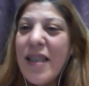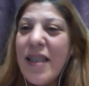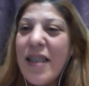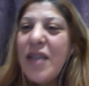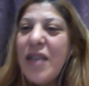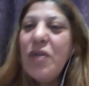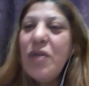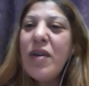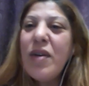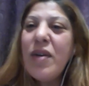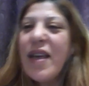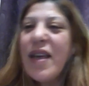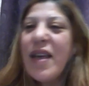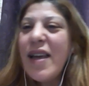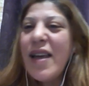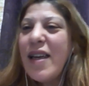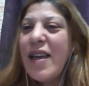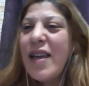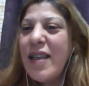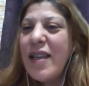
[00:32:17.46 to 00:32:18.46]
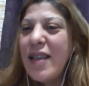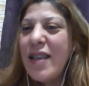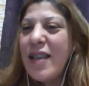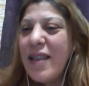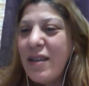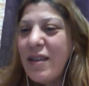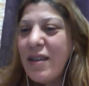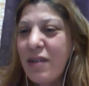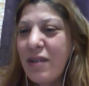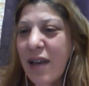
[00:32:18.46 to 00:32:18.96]
you can
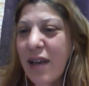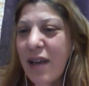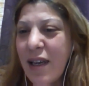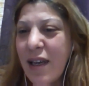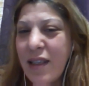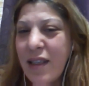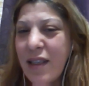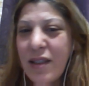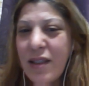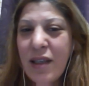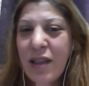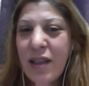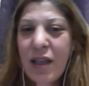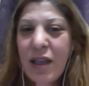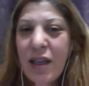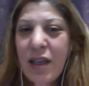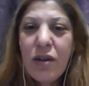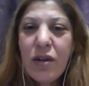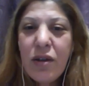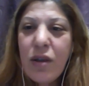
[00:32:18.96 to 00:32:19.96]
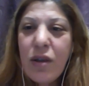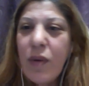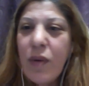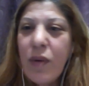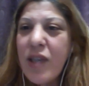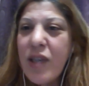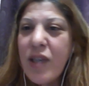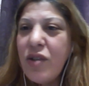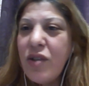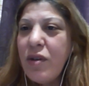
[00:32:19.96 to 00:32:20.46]
write your
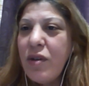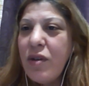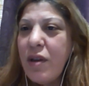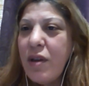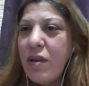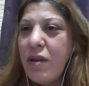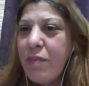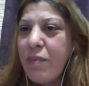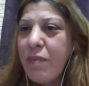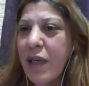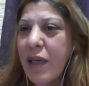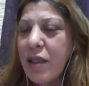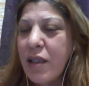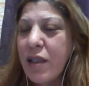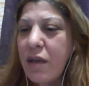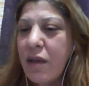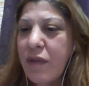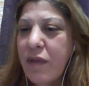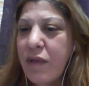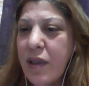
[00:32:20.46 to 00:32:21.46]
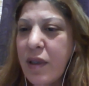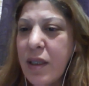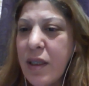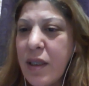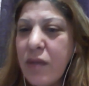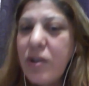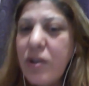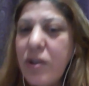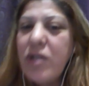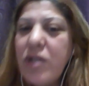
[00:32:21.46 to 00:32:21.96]
question in the part of the
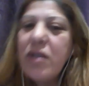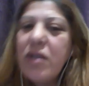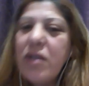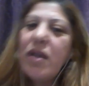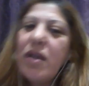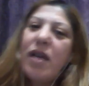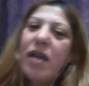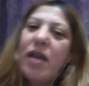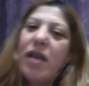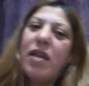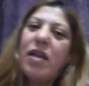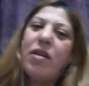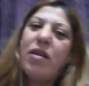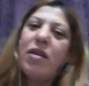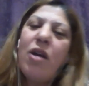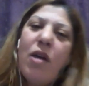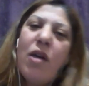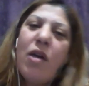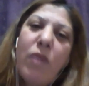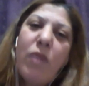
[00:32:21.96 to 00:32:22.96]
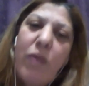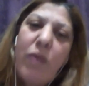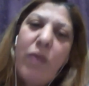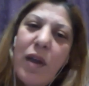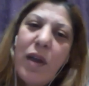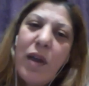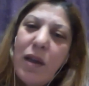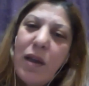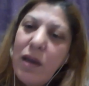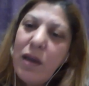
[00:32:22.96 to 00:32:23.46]
discussion and we
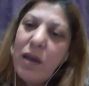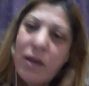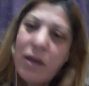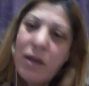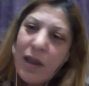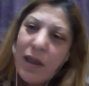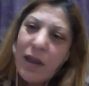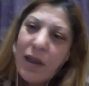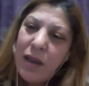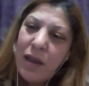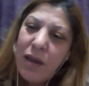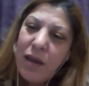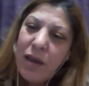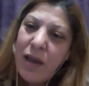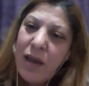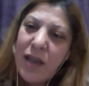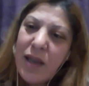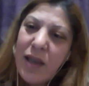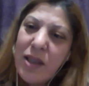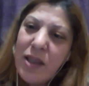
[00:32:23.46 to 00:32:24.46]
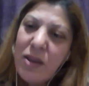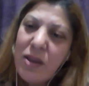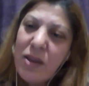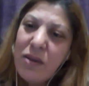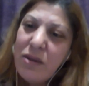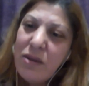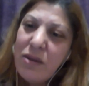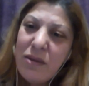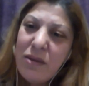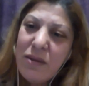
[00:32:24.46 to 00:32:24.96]
will answer.
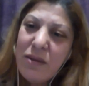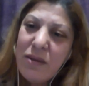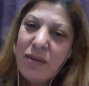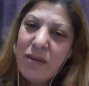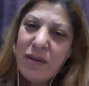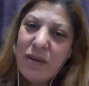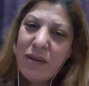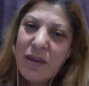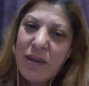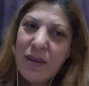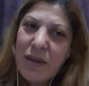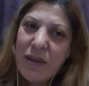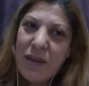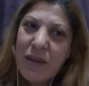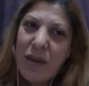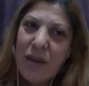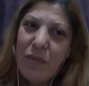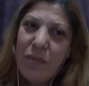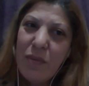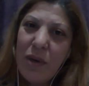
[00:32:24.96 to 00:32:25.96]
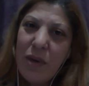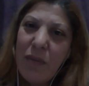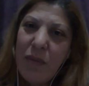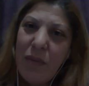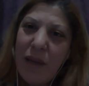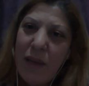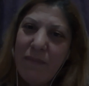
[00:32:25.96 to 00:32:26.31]
No problem.